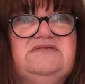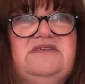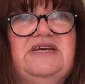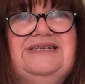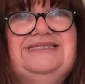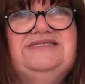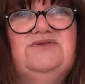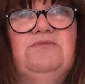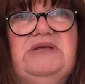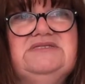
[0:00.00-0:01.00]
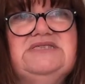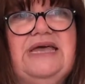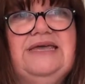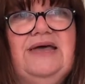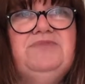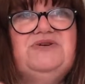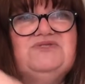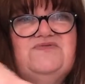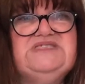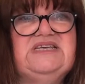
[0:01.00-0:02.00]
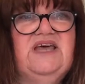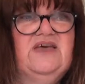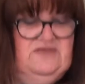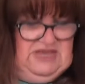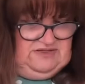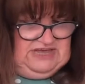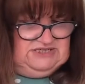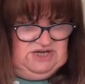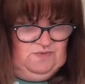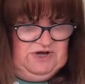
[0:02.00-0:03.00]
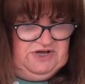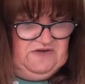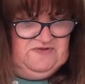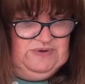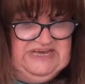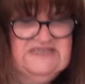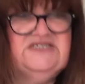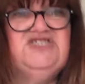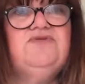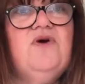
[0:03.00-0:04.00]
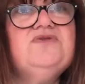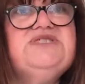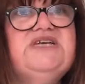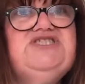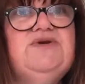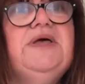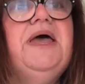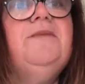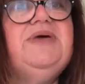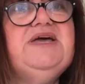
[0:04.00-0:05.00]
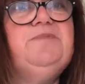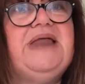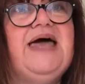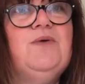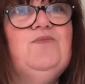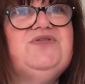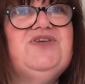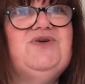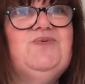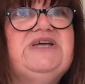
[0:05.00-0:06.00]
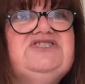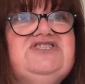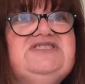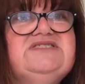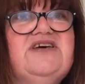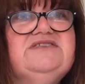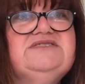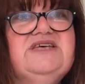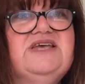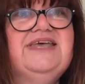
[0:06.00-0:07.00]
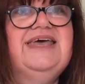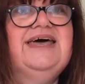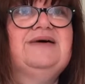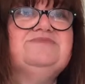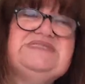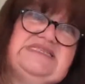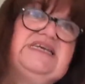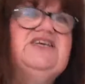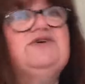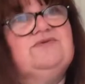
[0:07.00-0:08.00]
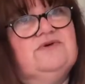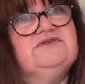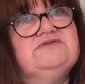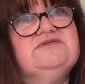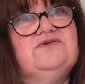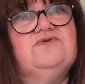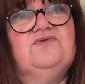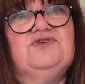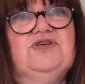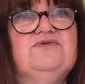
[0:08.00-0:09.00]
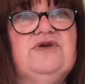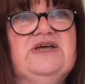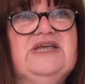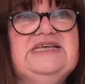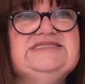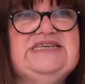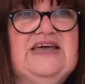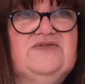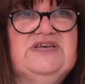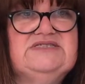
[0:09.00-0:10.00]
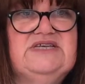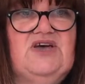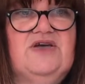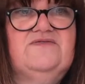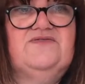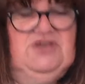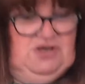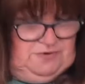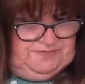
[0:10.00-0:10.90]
at least till the Monday, because obviously they don't work over the weekend. So she'll contact you, make a plan with you when she's going to see you, and see how things are going for you.